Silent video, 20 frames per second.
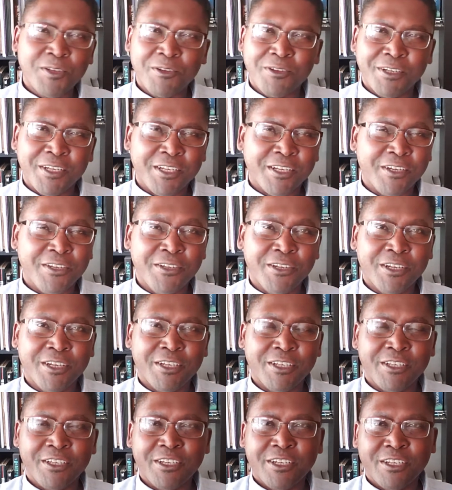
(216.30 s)
You know, you
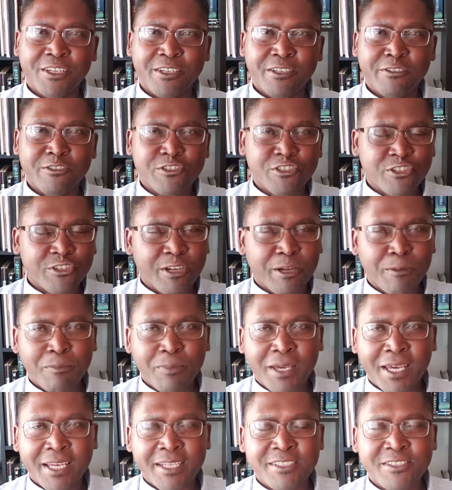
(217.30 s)
can use Trump
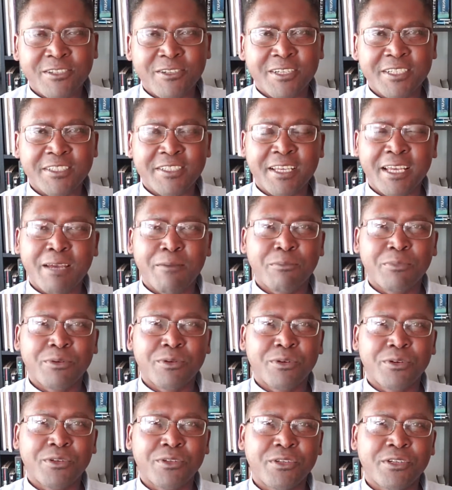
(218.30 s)
as your example.